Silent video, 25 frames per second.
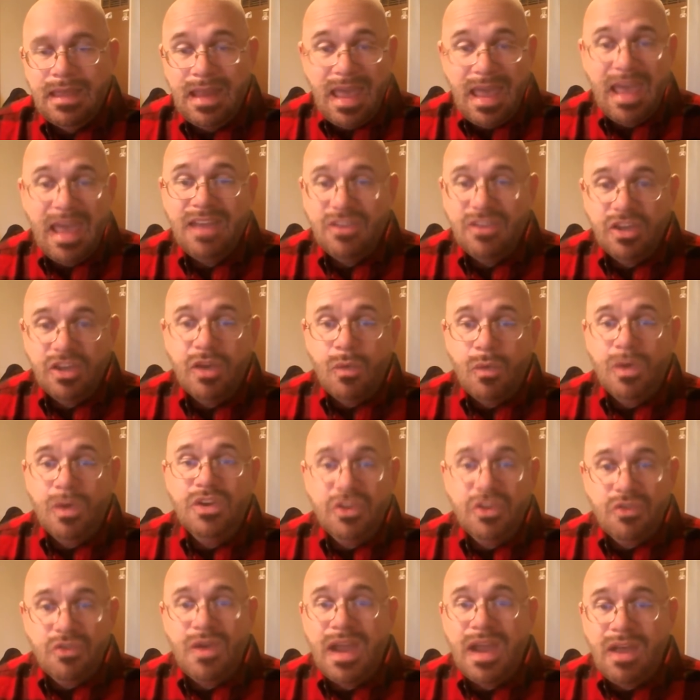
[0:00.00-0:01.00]
had to go
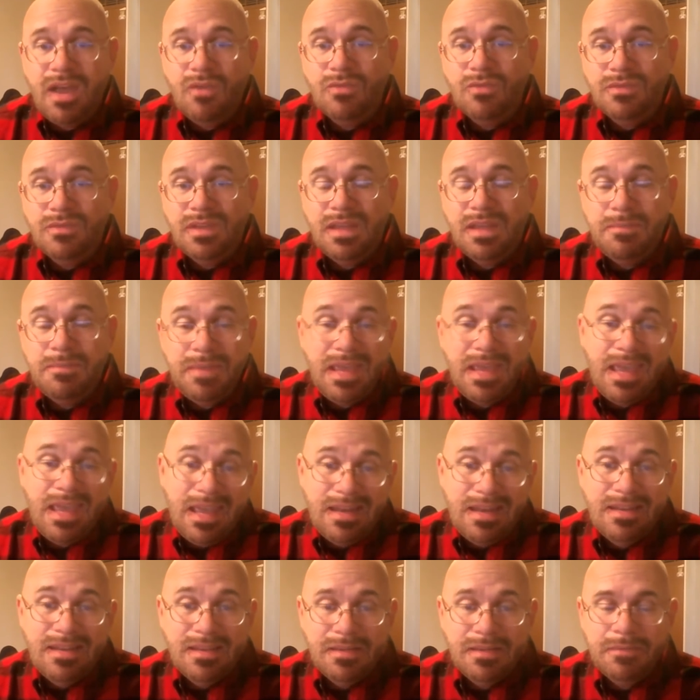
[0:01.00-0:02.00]
underground and be
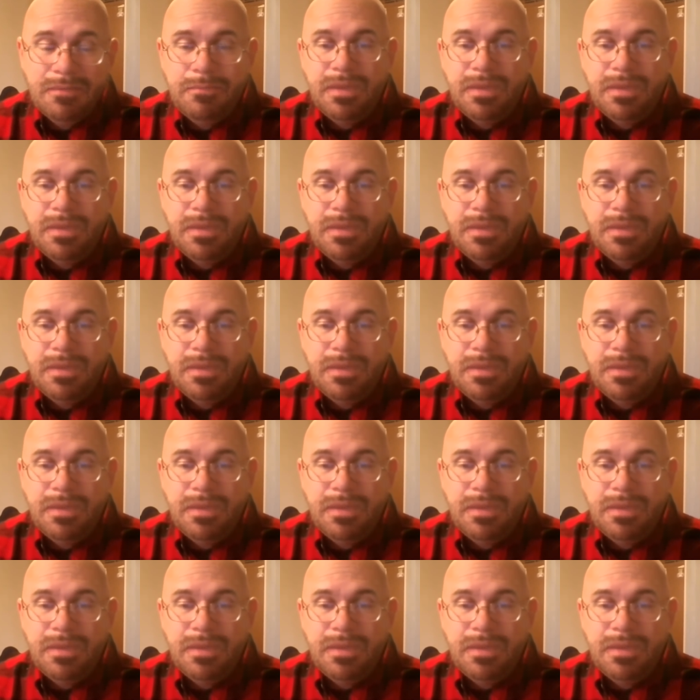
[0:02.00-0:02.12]
hidden,